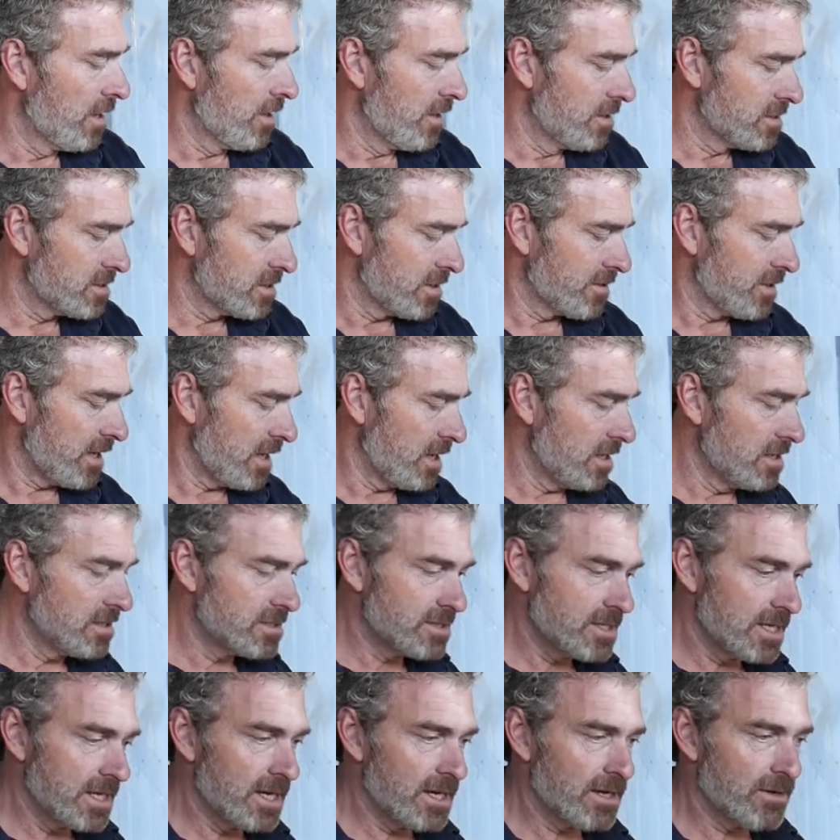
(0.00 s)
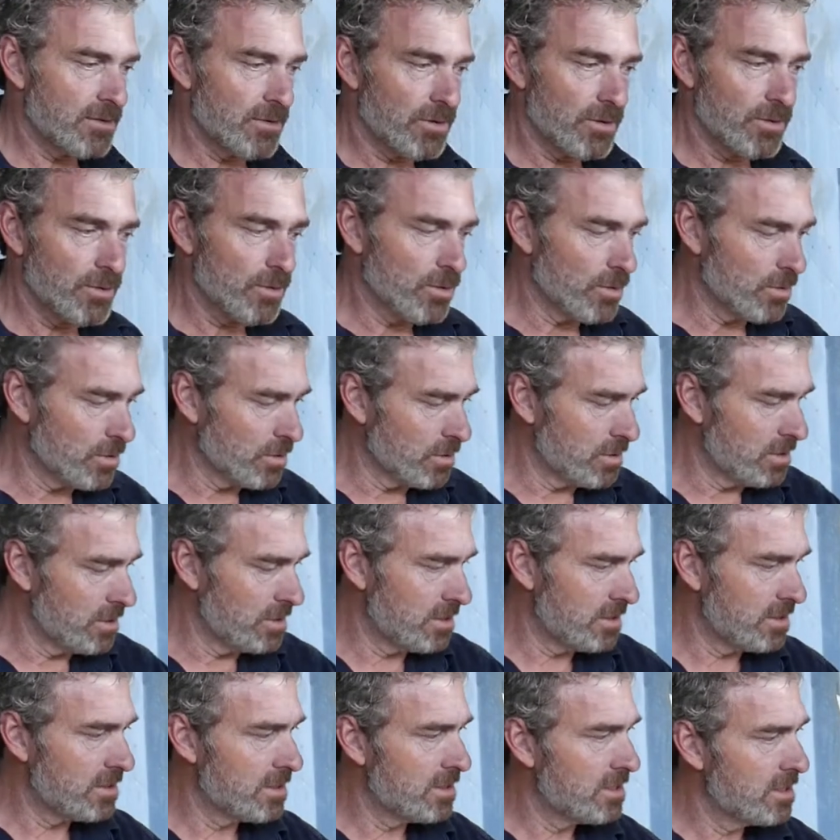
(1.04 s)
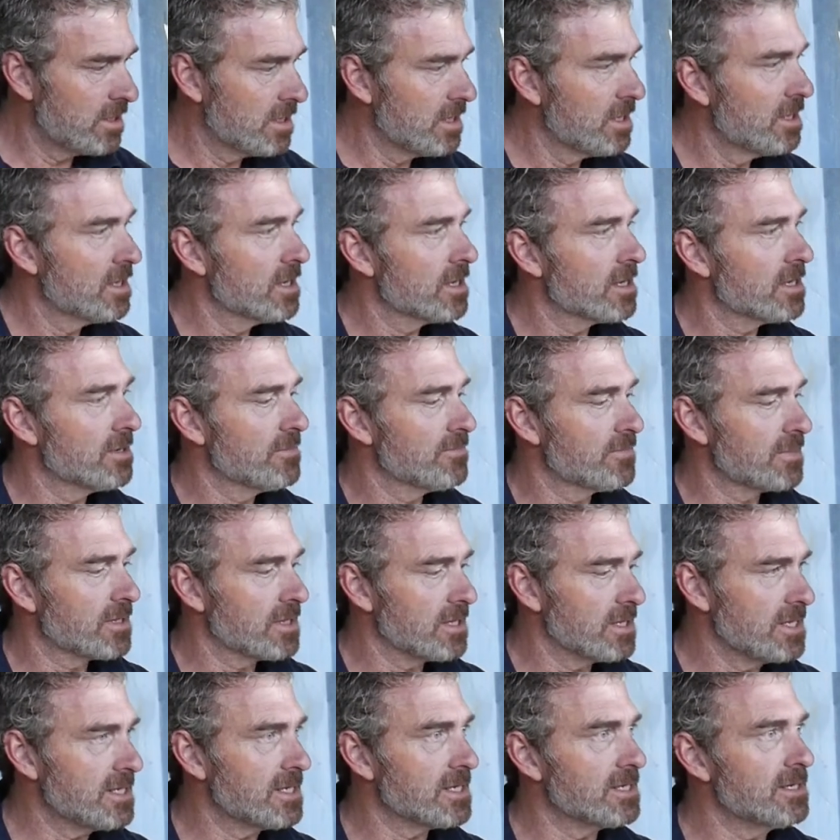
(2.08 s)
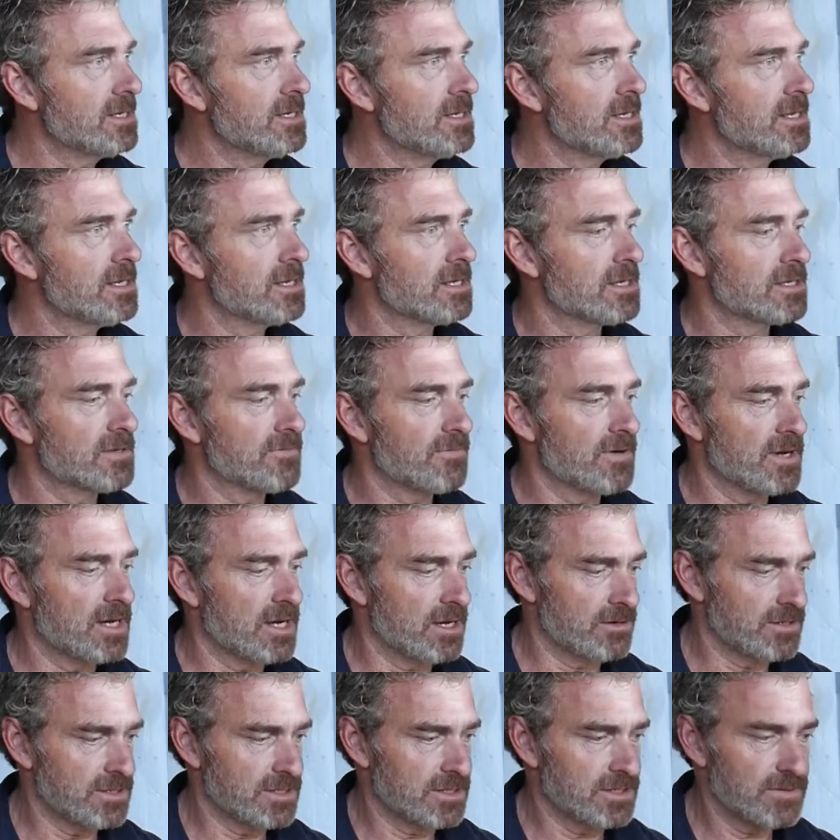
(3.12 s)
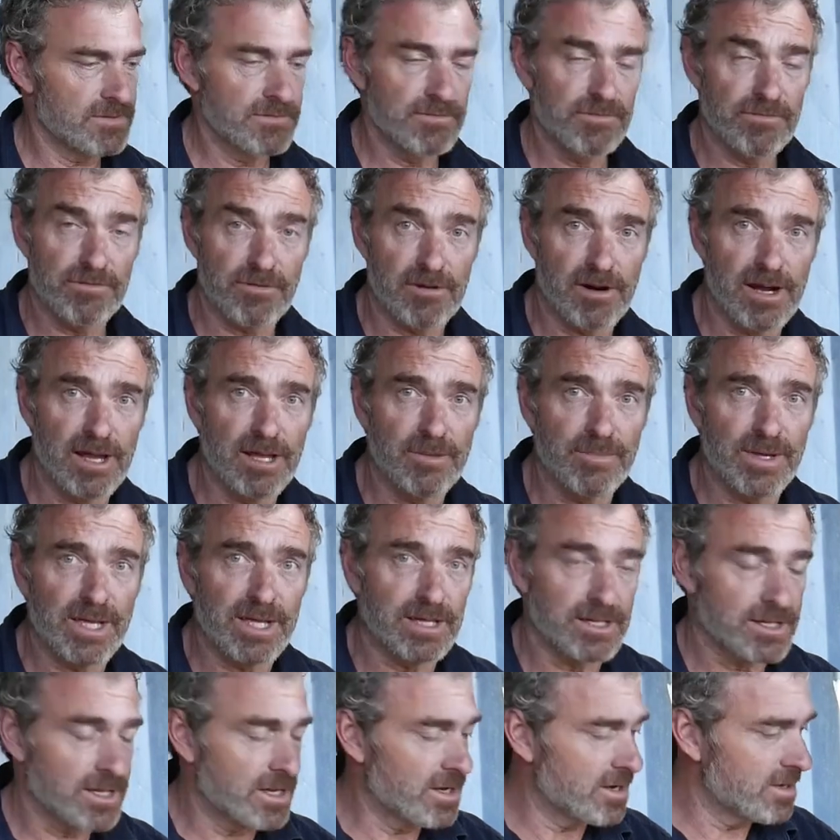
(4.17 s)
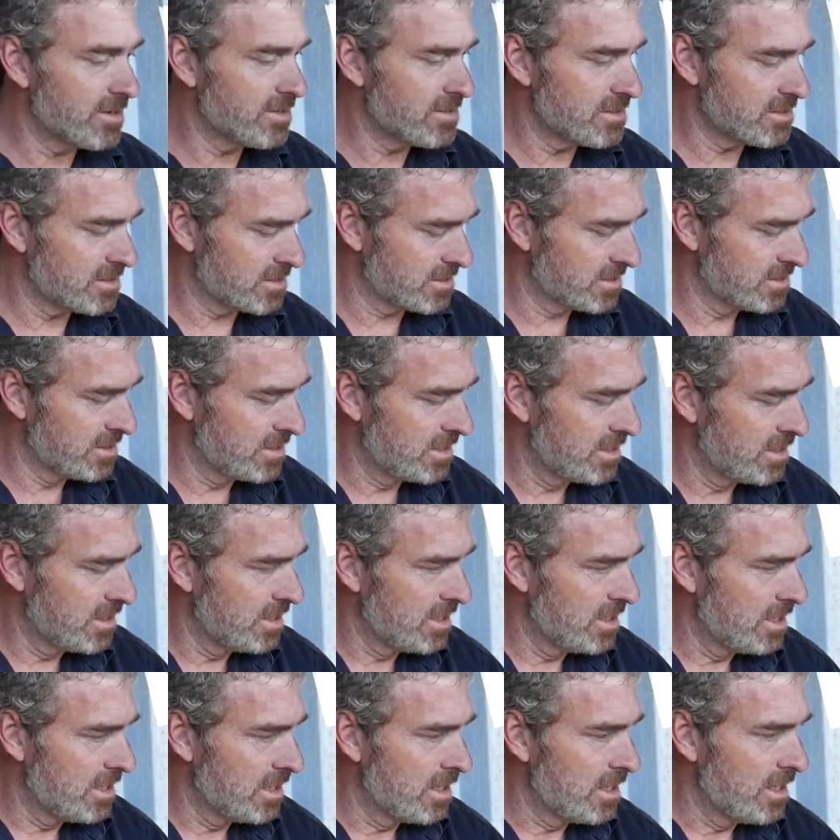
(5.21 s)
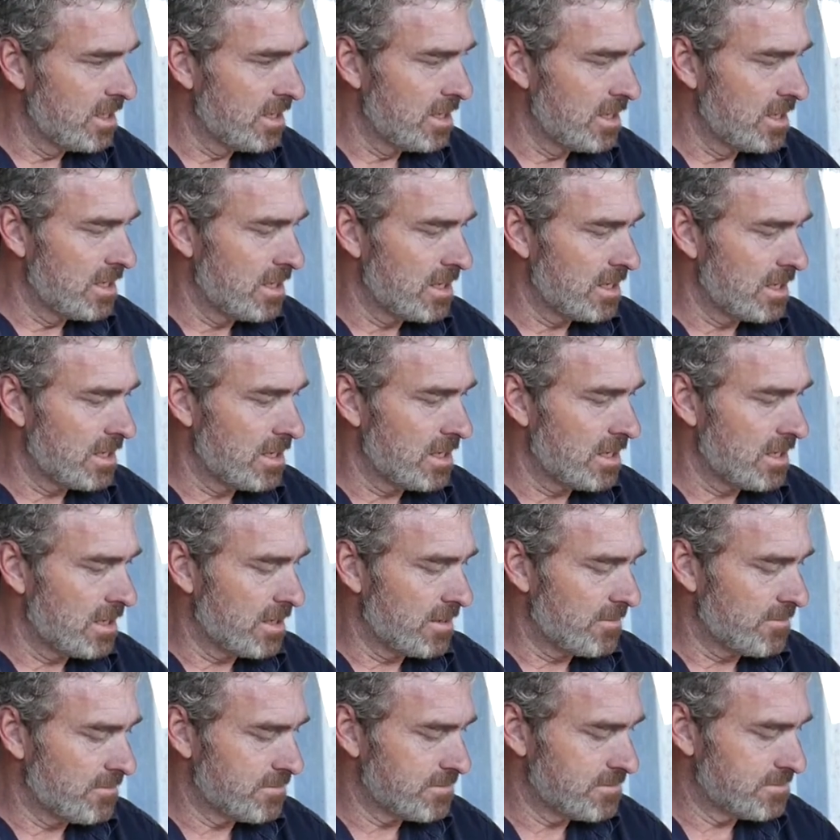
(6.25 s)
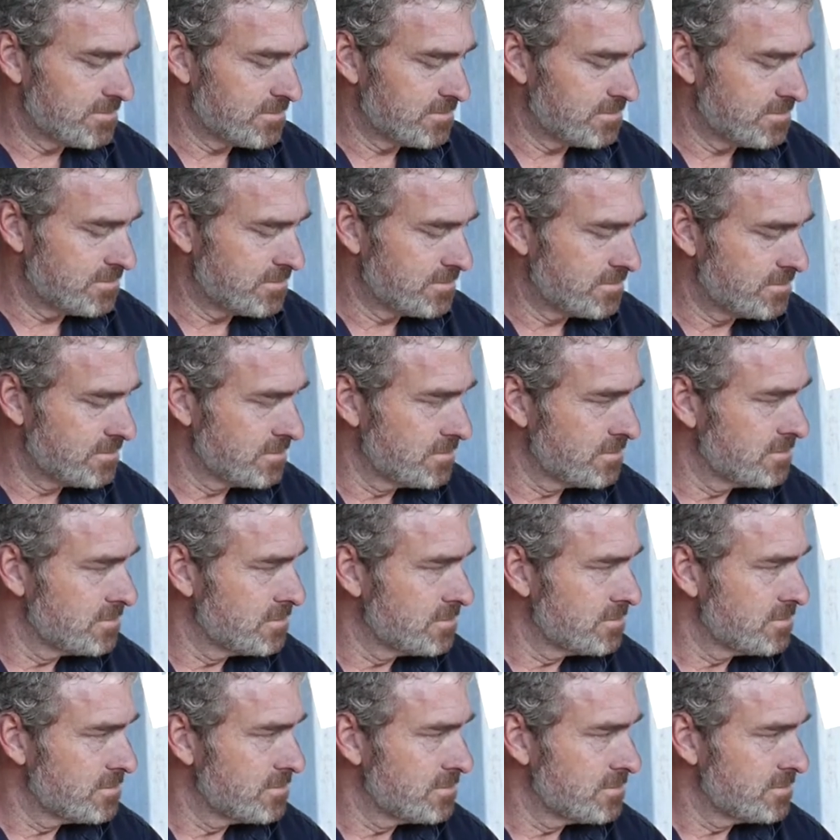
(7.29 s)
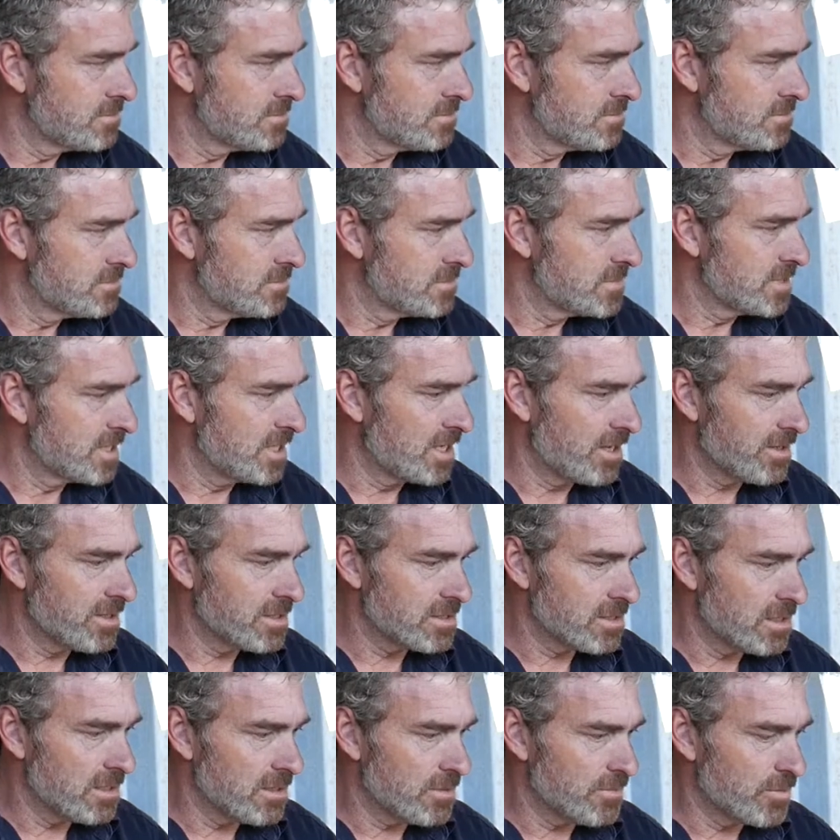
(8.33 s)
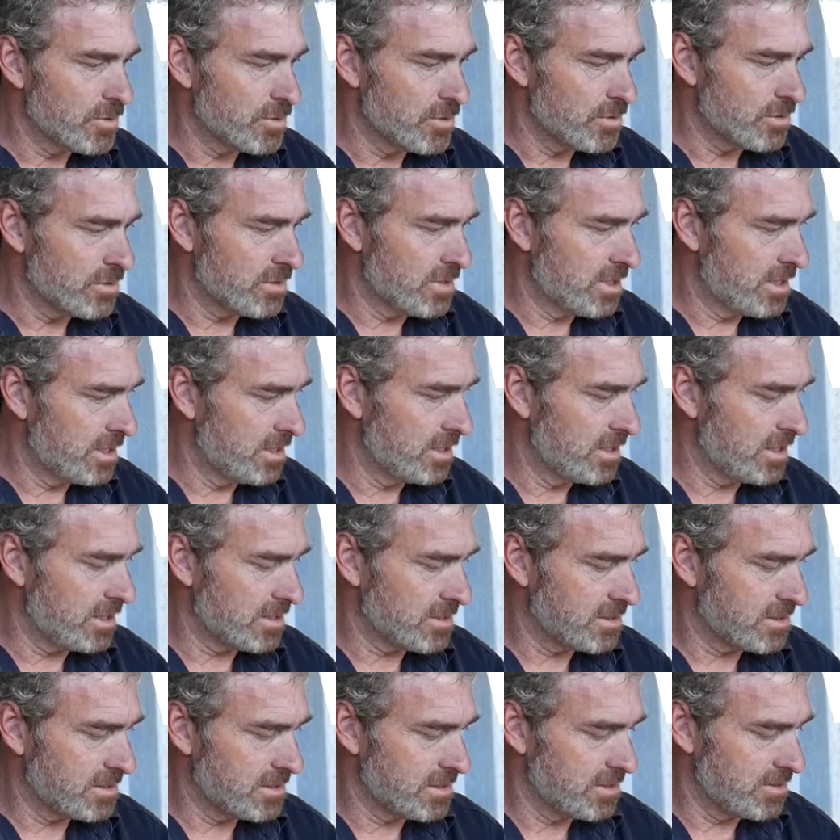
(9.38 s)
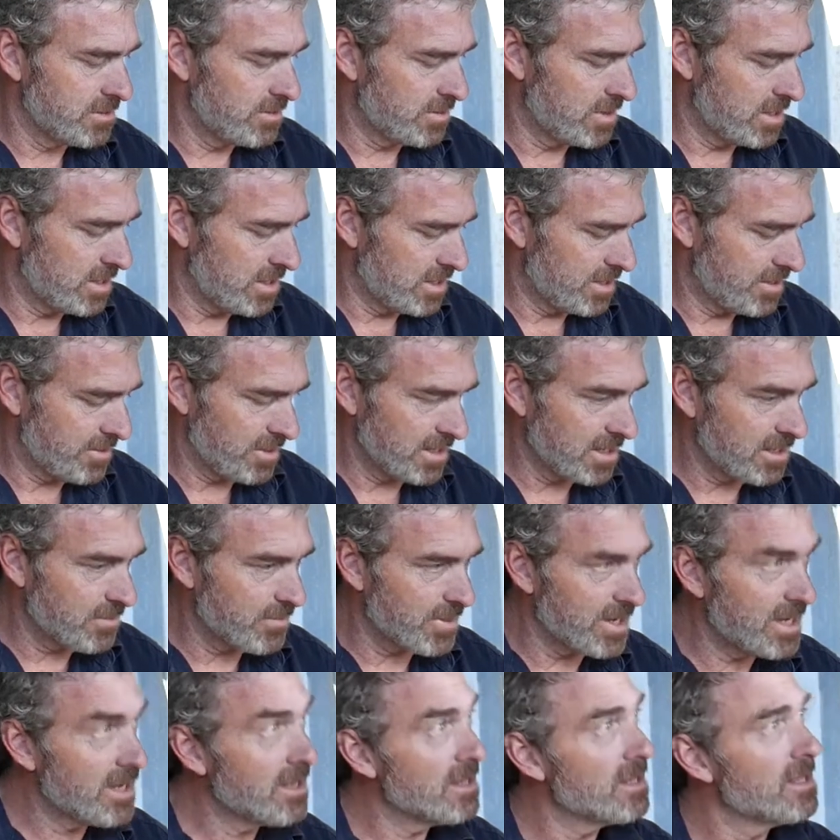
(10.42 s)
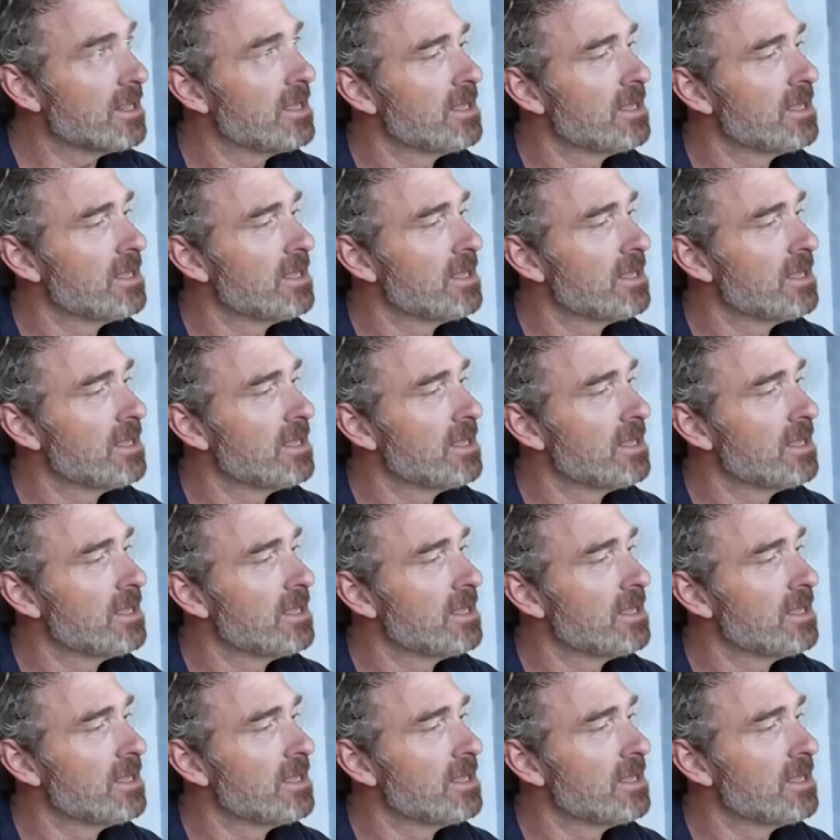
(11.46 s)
So that is now all completed as far as framing it goes. You know, there's a lot more yet to think about,